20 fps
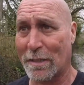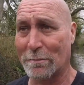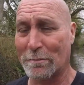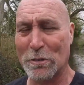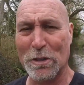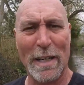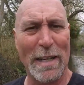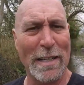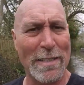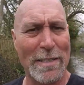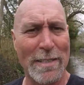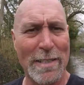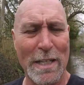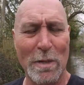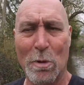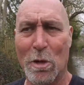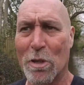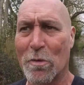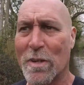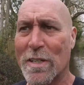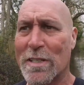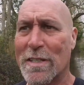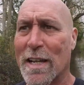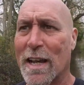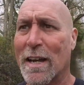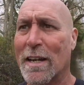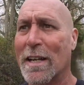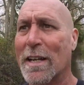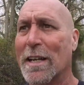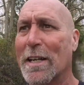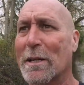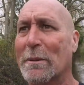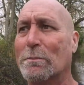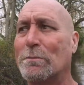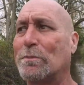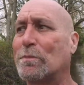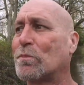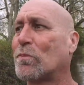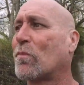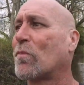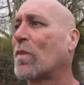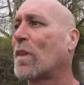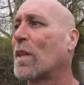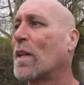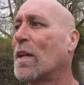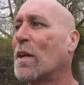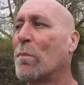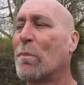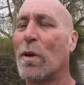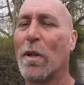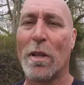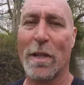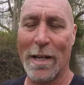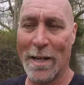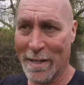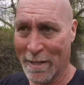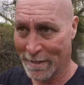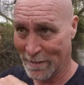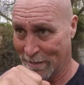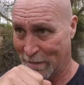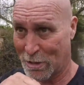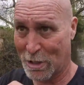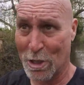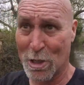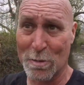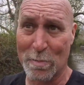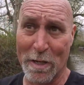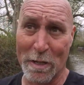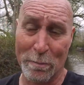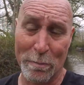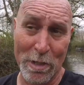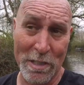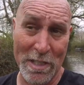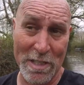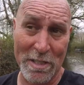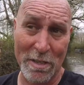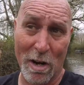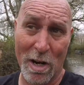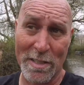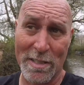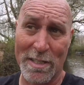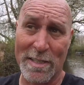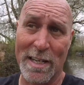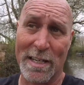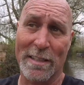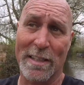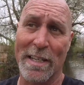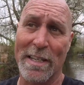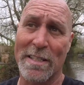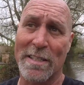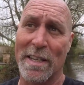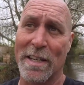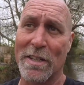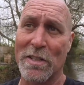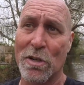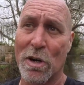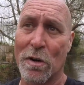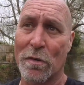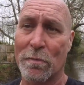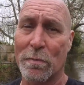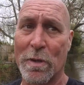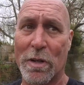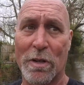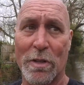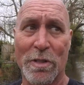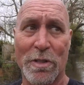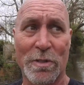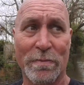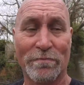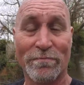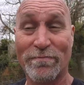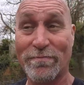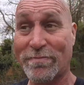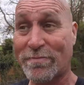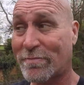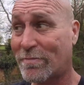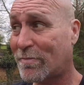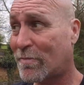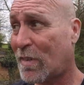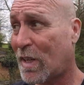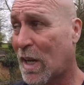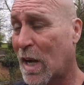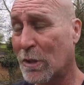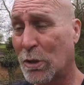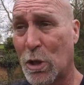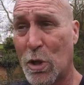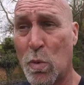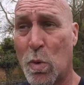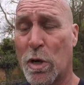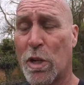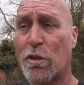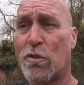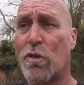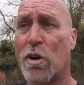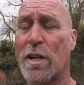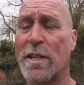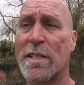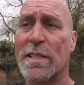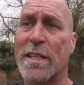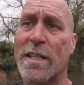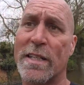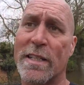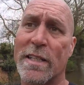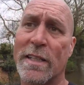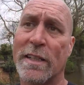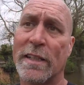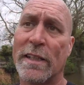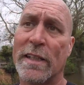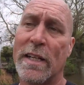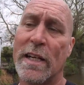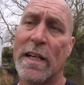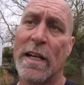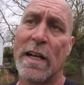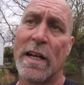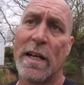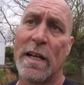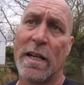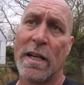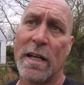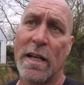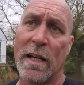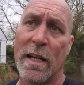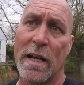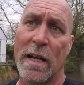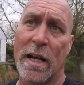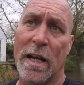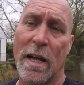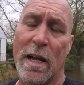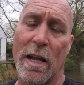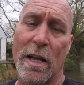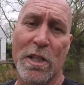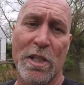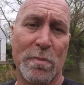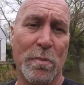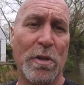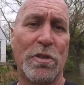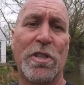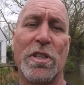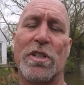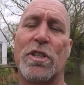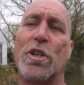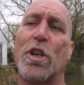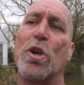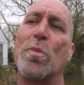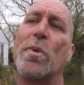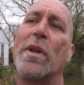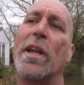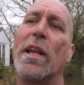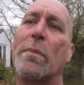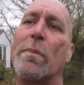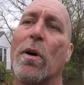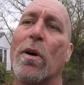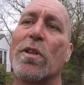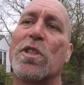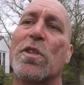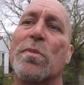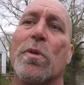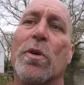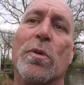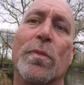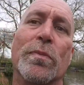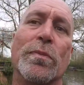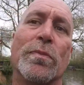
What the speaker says: So let's see what there is down here. Excuse me. Plus it's nice to tick these things off because I do want to try and see as much as humanly possible